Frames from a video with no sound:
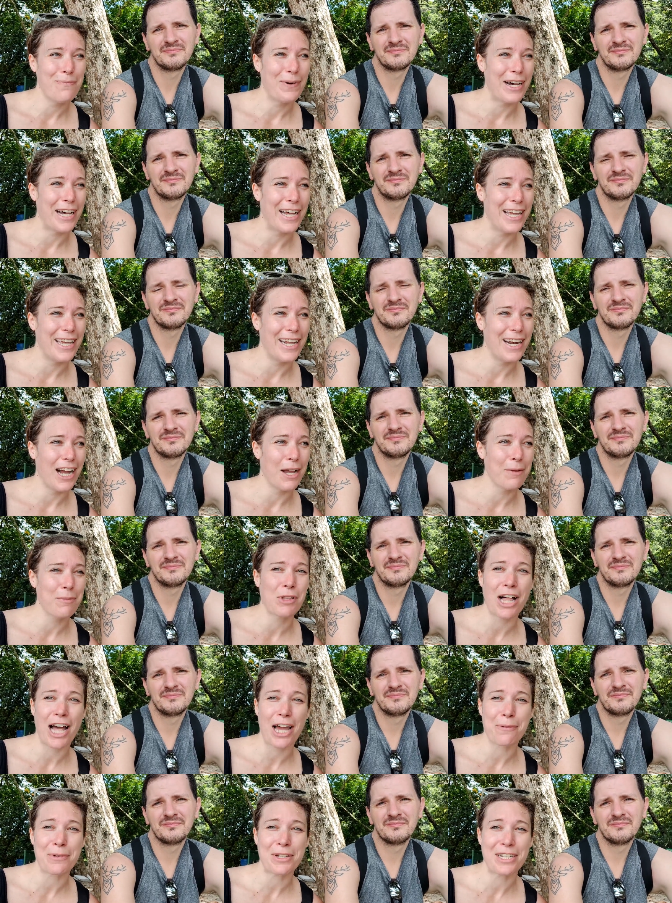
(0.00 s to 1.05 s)
Speaker 1: but I'm
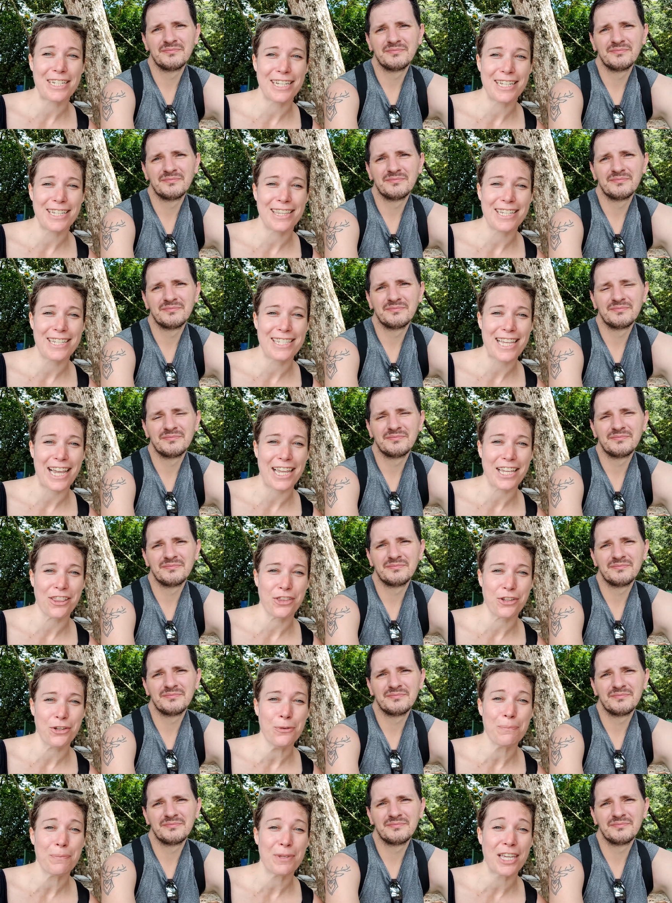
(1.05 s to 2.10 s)
glad we did the second
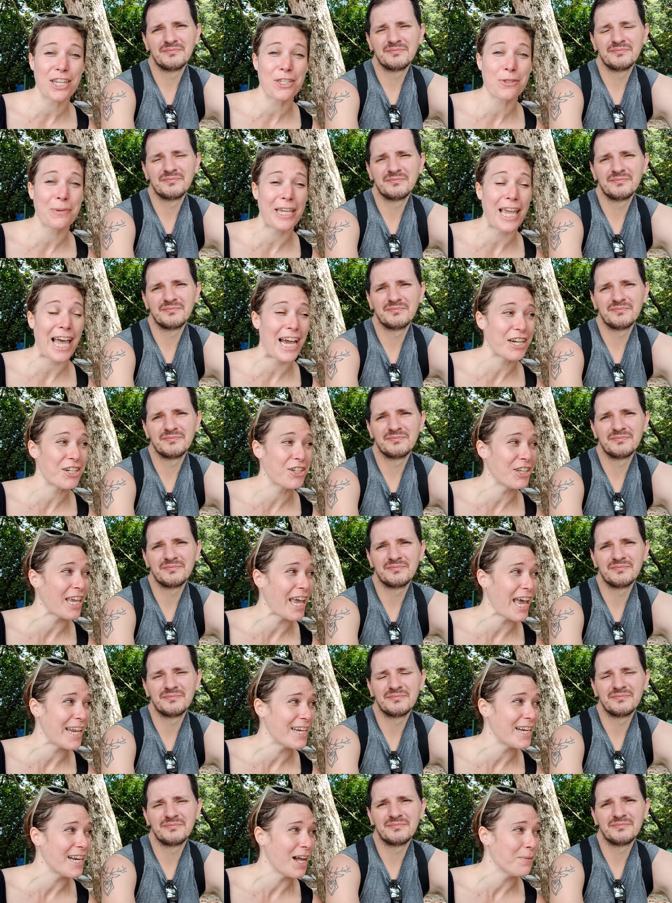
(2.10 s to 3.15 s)
loop because we actually
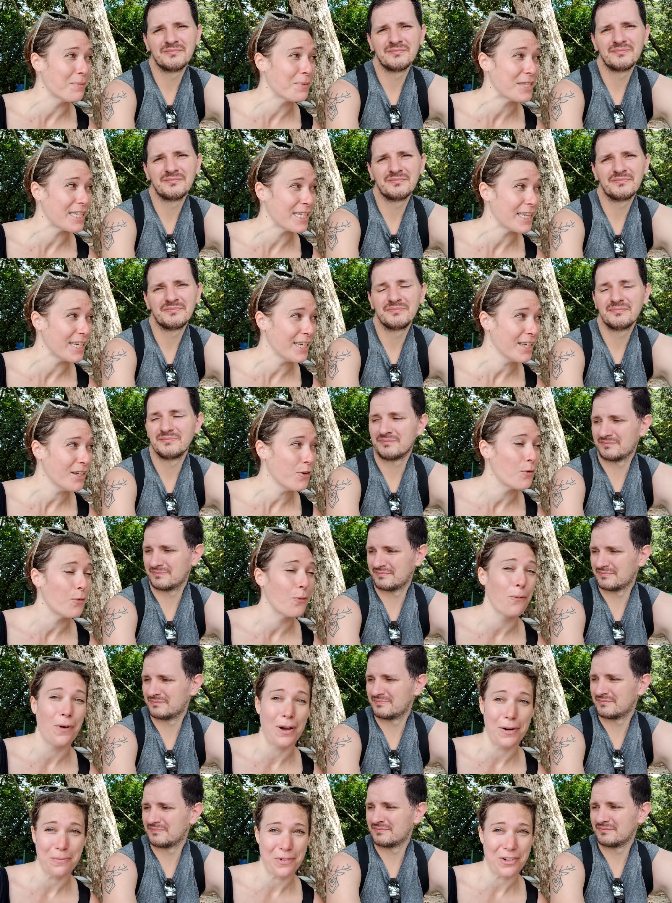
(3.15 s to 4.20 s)
ended up seeing
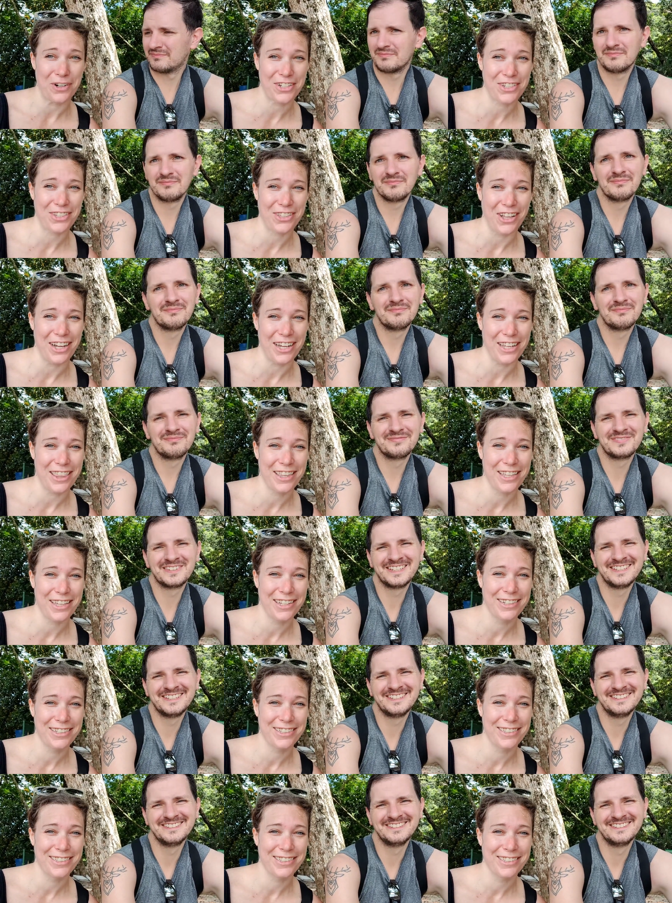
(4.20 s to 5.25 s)
one more sloth.
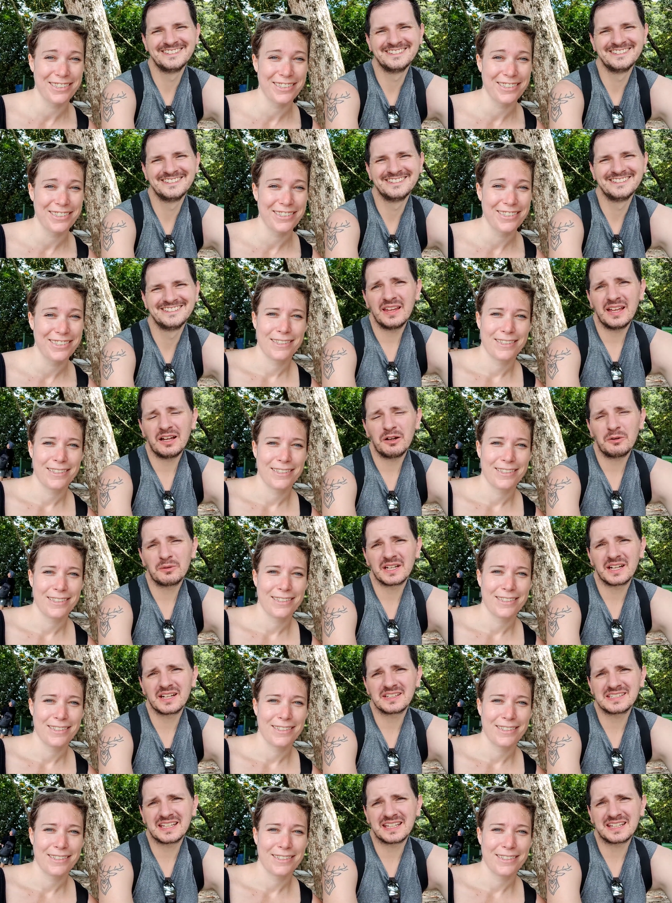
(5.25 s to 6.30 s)
Speaker 2: Now we're
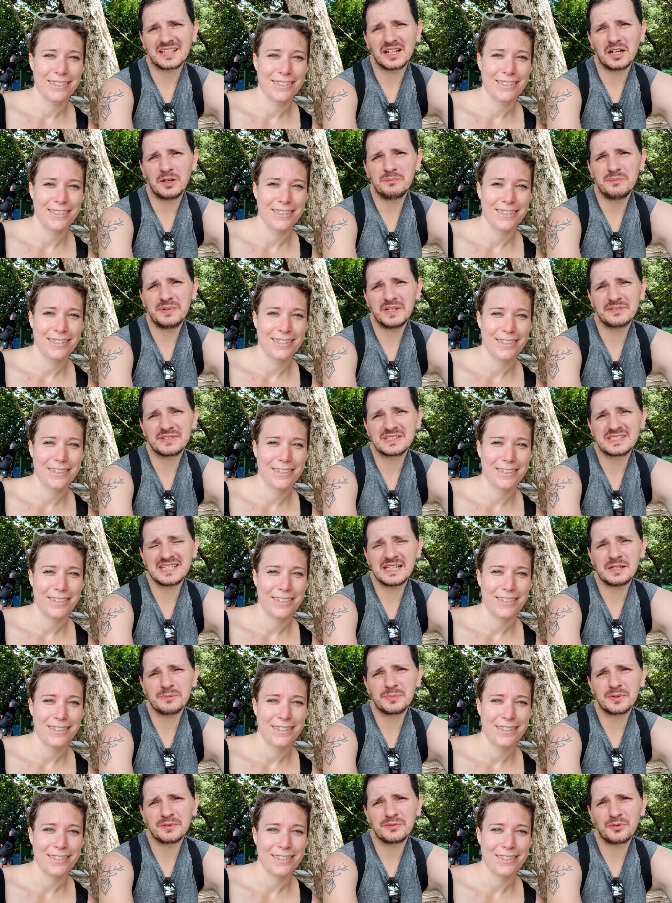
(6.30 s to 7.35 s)
going to take a bit of a
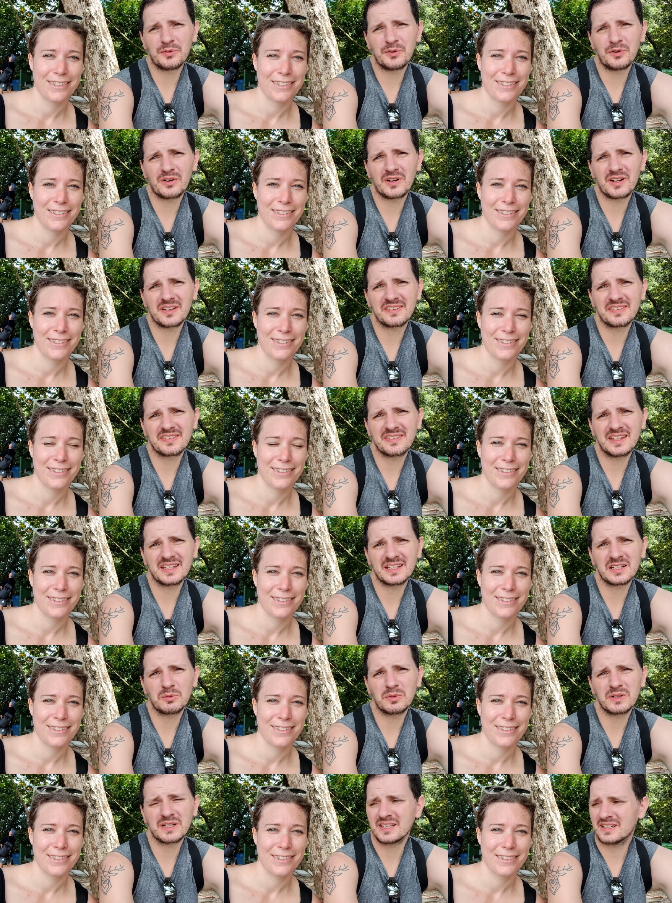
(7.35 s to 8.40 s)
dip before I
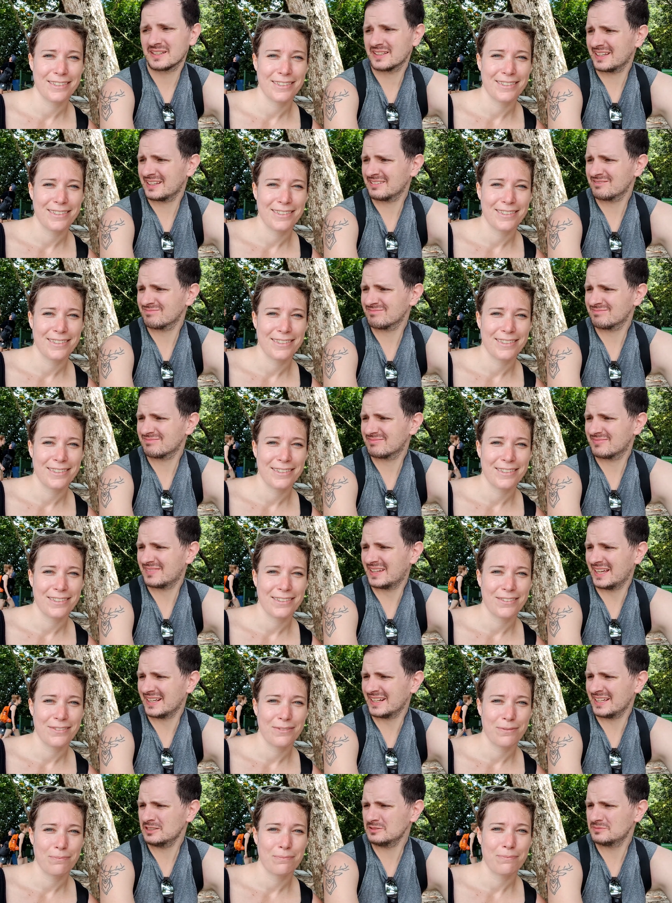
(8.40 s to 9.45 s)
think we're going to then
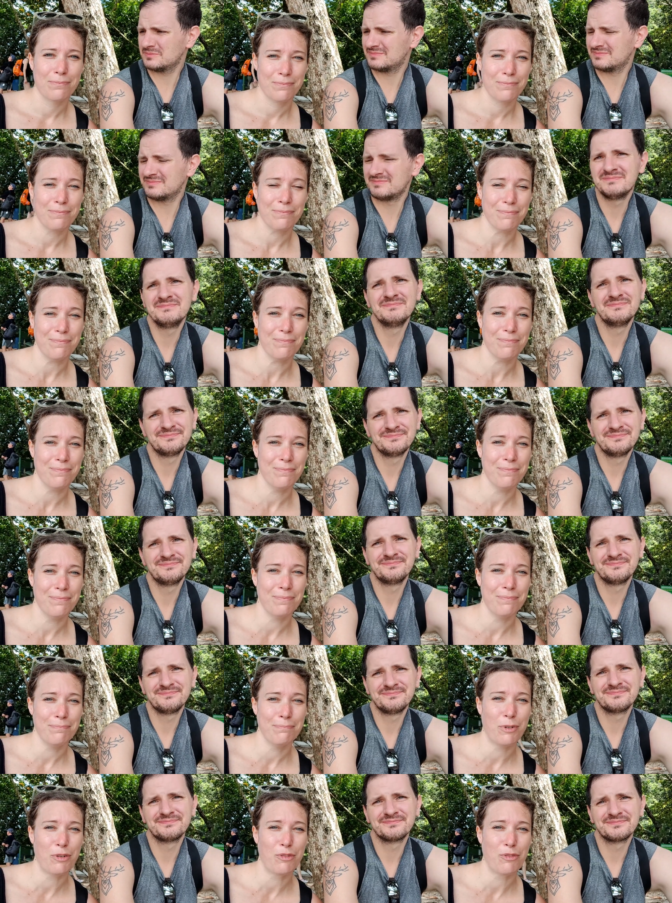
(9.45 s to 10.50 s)
head out.
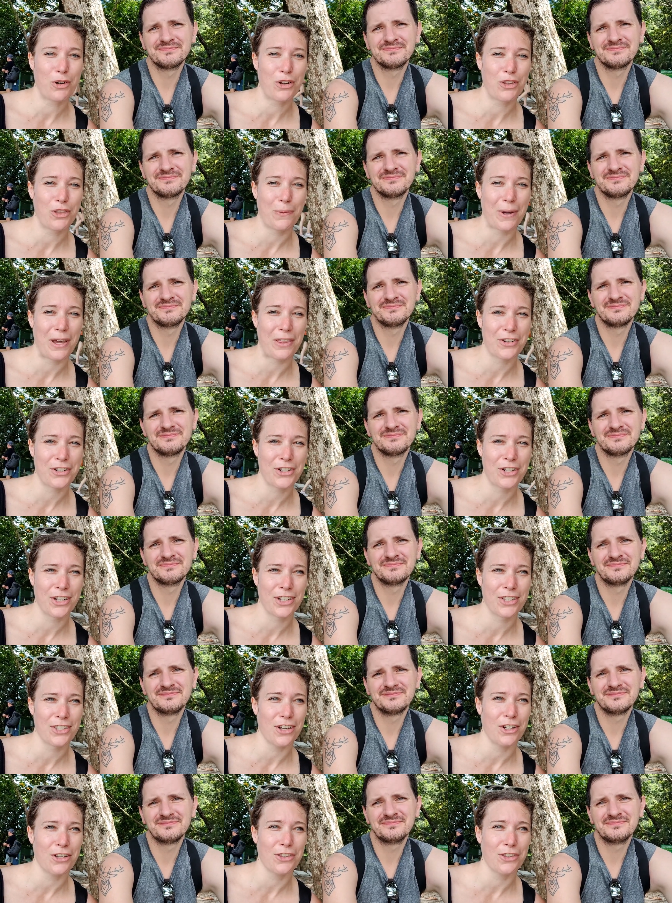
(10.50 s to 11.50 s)
Speaker 1: Mm-hmm. Before the weather turns,